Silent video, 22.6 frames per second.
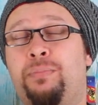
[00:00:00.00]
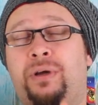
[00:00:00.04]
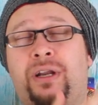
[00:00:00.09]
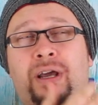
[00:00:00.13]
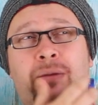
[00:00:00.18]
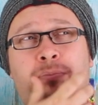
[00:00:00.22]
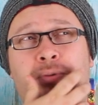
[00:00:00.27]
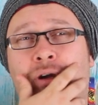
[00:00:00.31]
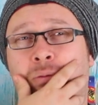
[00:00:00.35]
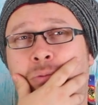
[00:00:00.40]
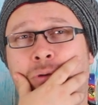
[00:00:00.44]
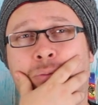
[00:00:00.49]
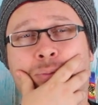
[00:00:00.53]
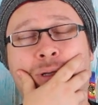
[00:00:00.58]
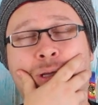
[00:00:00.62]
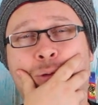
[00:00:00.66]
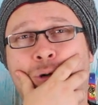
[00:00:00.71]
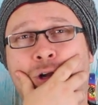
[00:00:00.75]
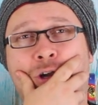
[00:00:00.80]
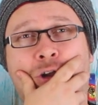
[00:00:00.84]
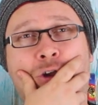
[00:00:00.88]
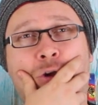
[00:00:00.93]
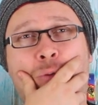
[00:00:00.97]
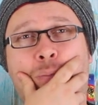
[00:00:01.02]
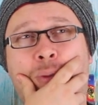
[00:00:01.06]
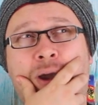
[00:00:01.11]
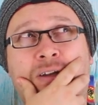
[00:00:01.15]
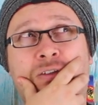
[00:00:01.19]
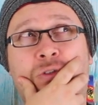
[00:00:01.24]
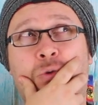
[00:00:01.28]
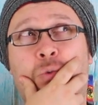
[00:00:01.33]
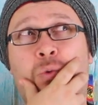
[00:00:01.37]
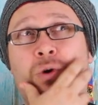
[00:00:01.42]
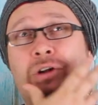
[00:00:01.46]
but I probably won't go
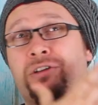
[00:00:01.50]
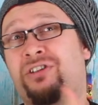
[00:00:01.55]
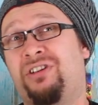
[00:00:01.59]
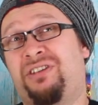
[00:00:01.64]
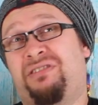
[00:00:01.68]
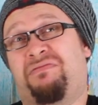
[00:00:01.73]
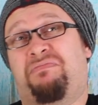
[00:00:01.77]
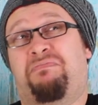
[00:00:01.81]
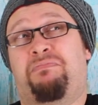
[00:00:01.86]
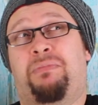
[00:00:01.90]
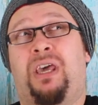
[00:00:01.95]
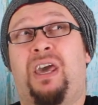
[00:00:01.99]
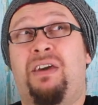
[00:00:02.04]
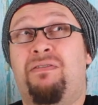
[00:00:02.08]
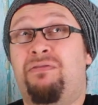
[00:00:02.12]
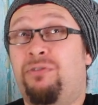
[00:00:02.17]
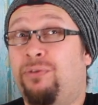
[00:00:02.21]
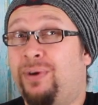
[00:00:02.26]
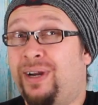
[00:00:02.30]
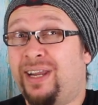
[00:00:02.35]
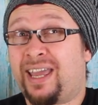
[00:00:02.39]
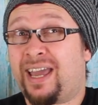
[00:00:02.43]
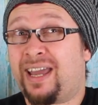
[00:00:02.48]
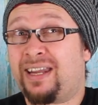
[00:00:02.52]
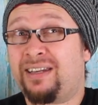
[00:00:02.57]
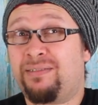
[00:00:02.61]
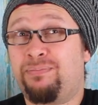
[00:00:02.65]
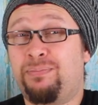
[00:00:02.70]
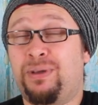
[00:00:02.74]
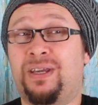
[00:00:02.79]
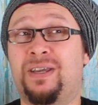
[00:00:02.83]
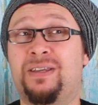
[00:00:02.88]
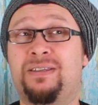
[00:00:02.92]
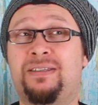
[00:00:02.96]
back to watch it ever again
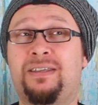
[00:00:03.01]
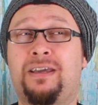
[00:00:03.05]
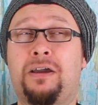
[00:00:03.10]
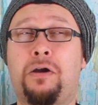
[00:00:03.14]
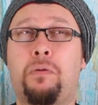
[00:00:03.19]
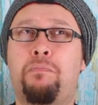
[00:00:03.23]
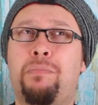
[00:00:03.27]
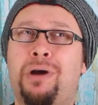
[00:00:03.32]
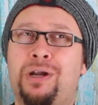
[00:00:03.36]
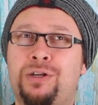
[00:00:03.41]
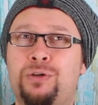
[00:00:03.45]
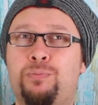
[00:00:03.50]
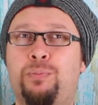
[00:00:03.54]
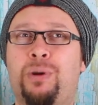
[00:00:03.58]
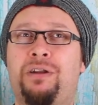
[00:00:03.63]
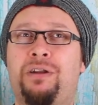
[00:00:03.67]
because there are much